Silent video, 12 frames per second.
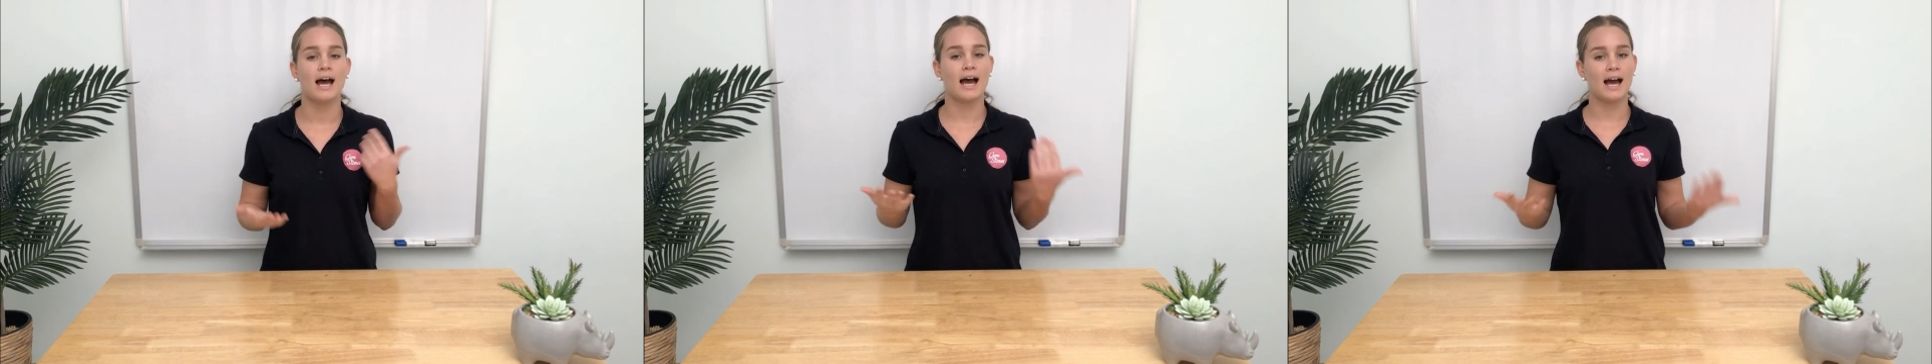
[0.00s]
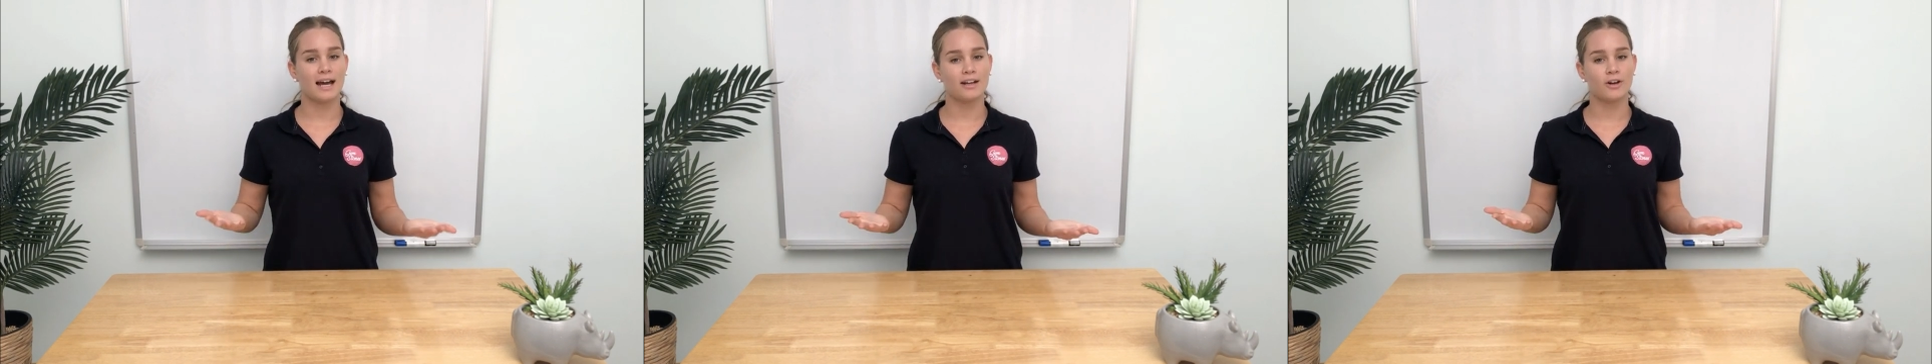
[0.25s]

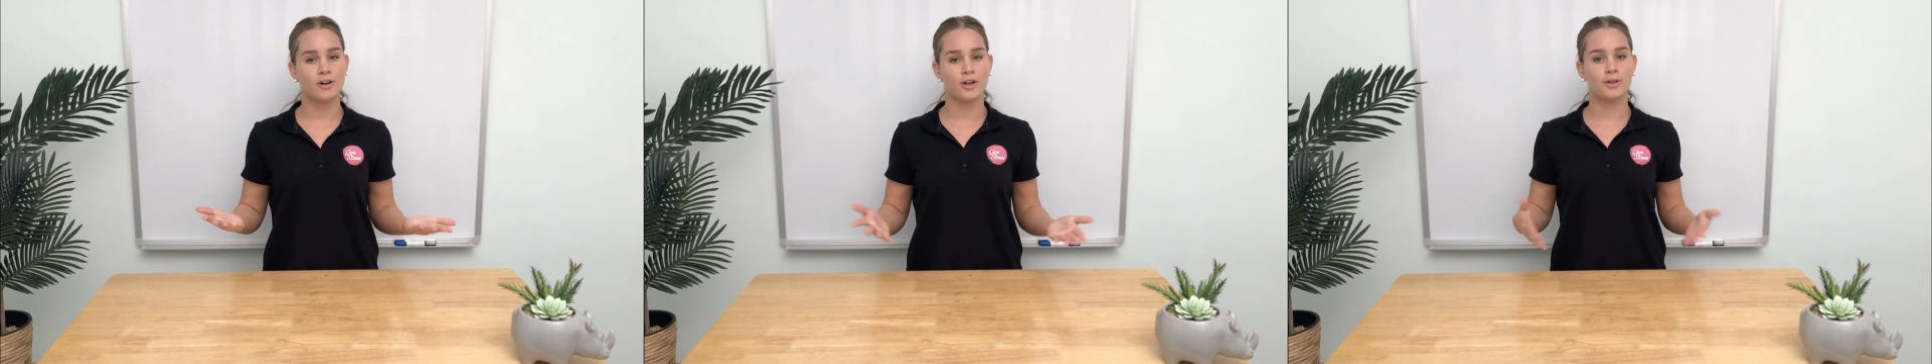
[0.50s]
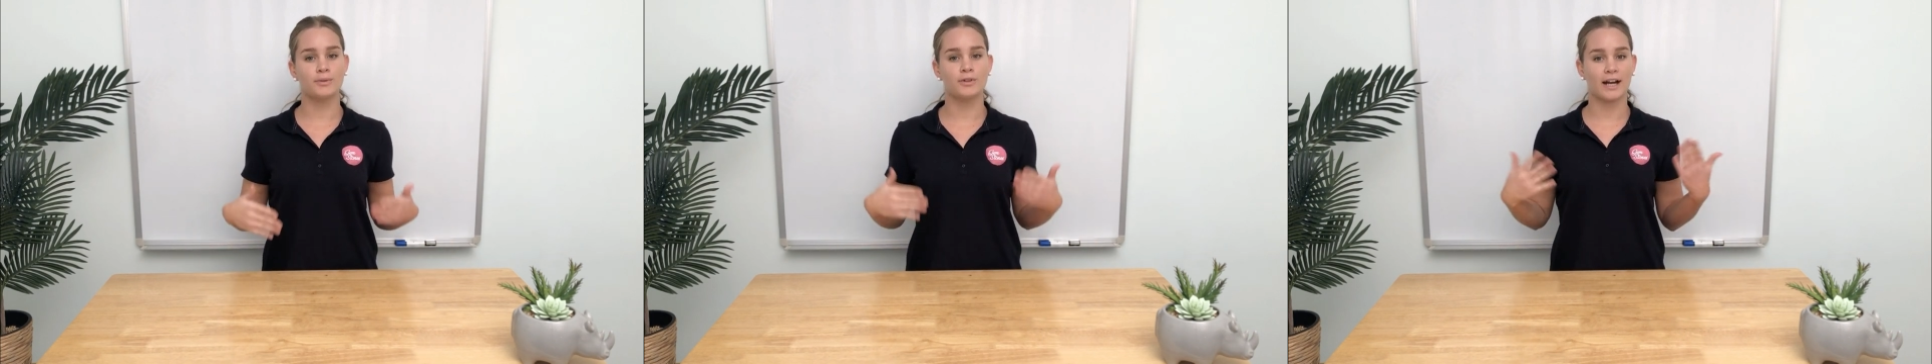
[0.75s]
at
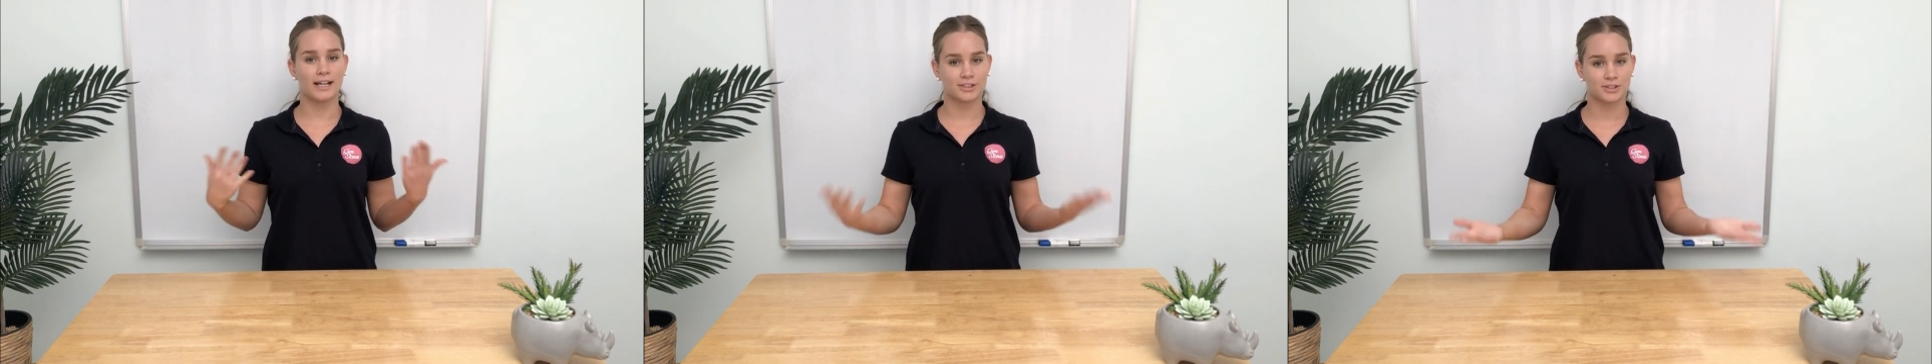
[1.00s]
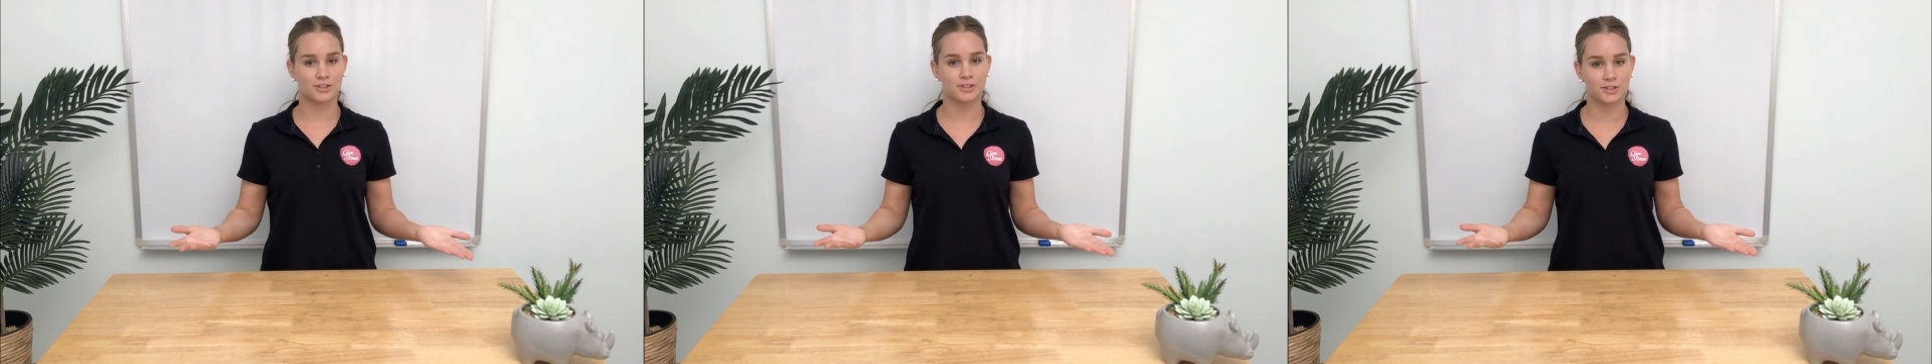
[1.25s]
home or at
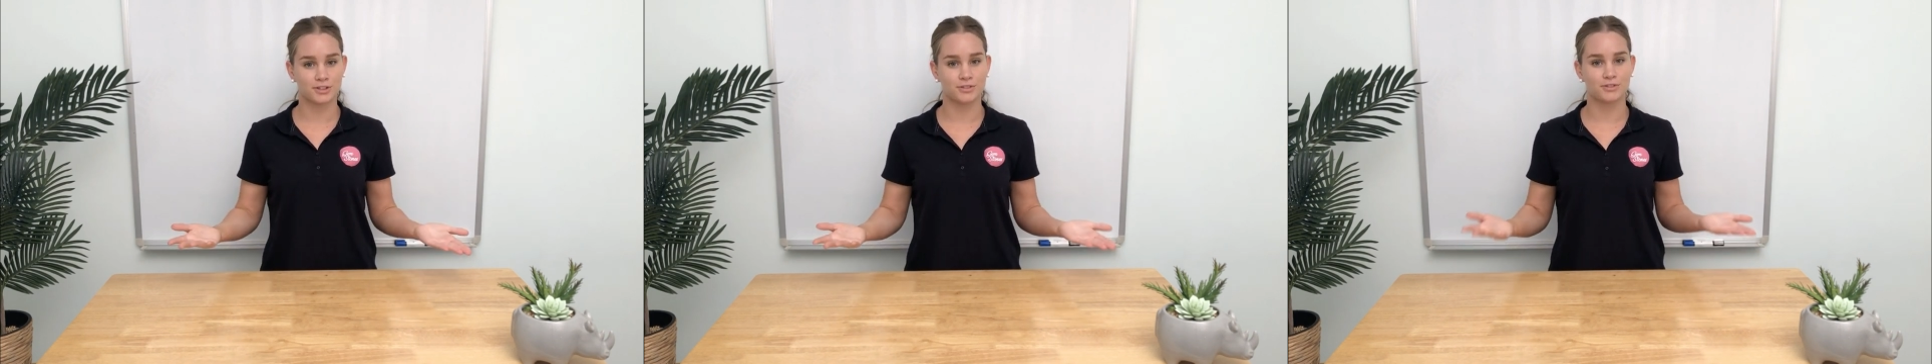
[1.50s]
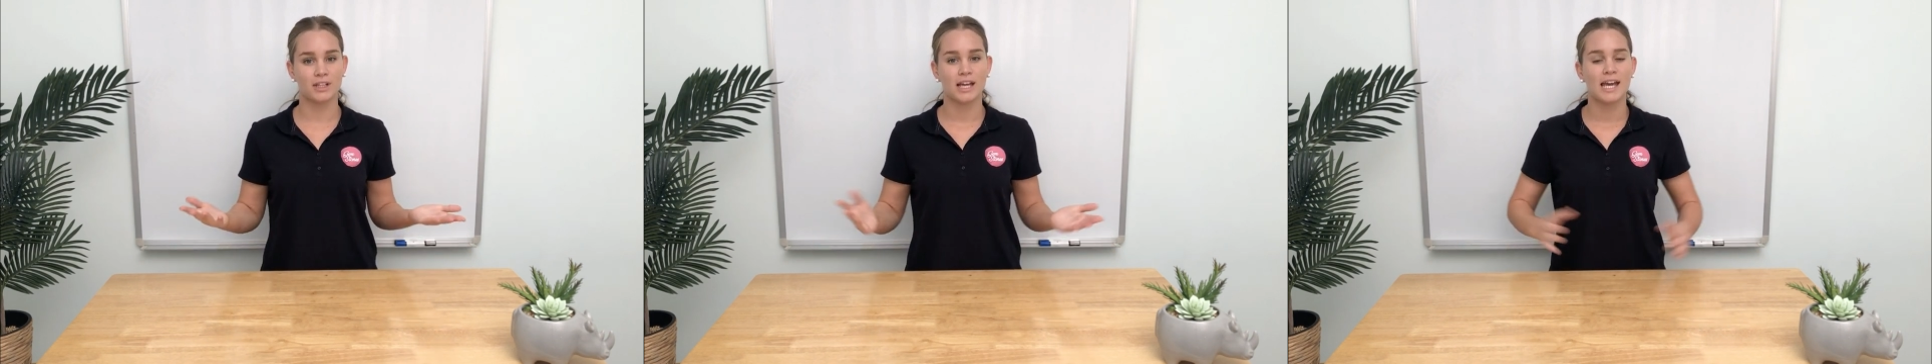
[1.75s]
school